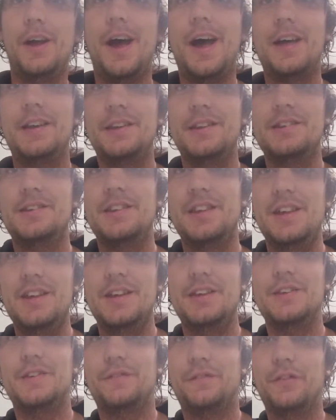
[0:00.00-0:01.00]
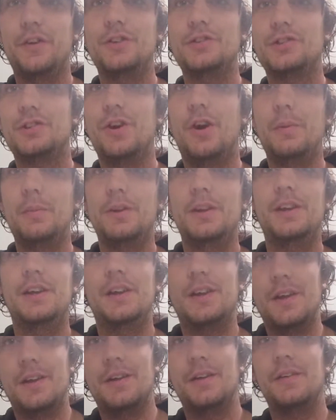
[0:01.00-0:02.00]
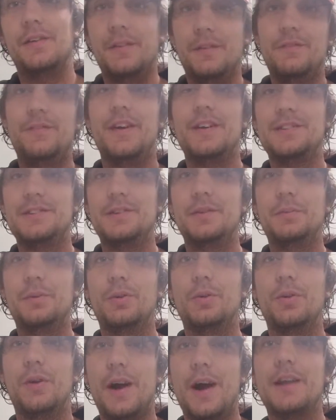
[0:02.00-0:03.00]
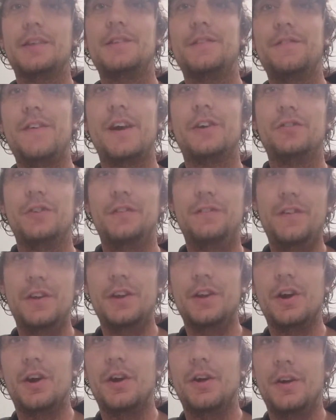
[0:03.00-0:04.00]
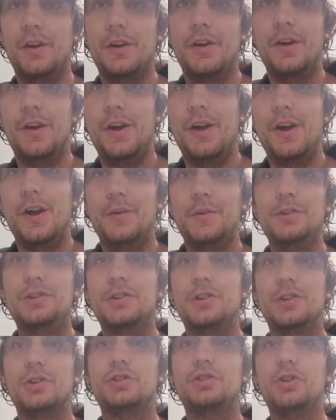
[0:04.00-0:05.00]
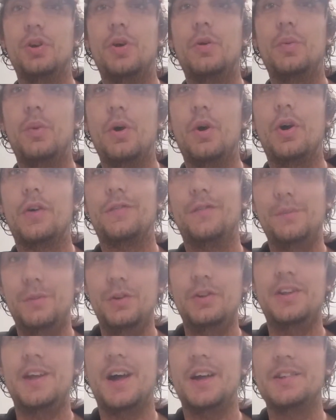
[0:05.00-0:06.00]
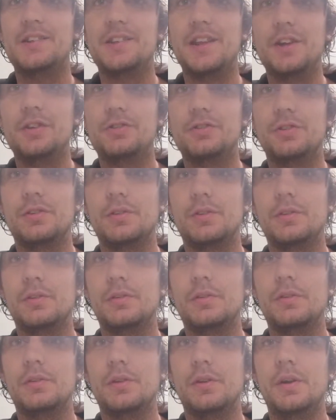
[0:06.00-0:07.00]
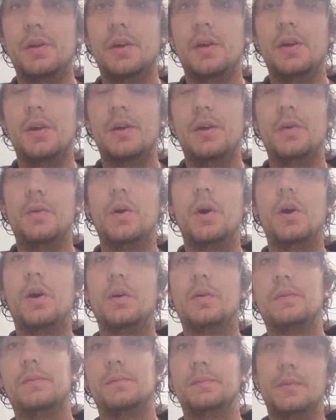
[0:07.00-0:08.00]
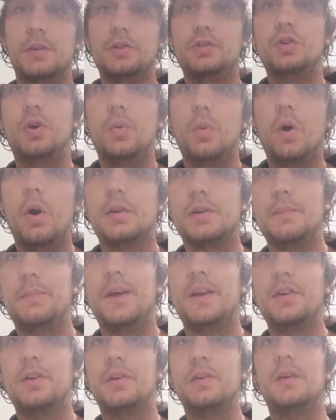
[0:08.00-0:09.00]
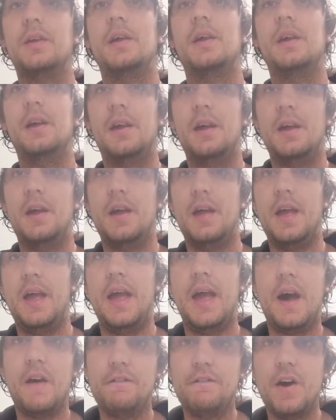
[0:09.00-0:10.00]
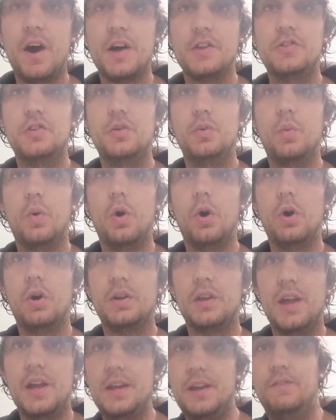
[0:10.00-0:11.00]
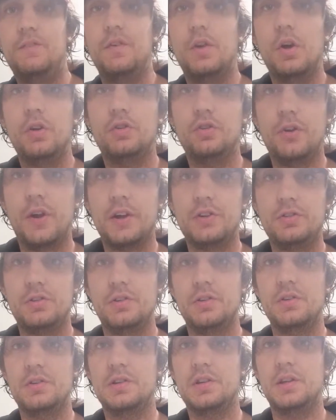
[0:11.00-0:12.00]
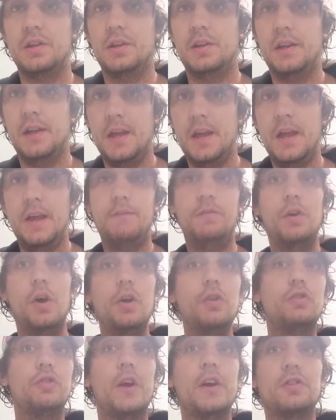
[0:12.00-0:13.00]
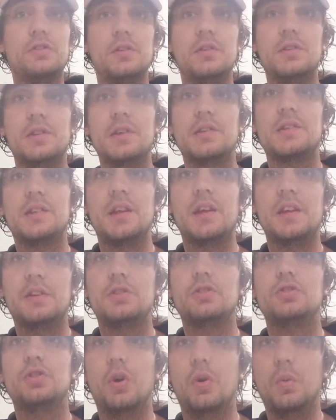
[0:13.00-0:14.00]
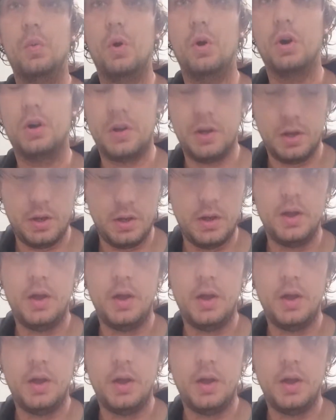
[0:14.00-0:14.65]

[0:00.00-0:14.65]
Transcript: at this year's Fringe Comedy Festival at the Factory Theatre, which is a short walk from Newtown Station. Well, short walk, depending on how fast you walk and if you know directions. If you know directions, it's a short walk.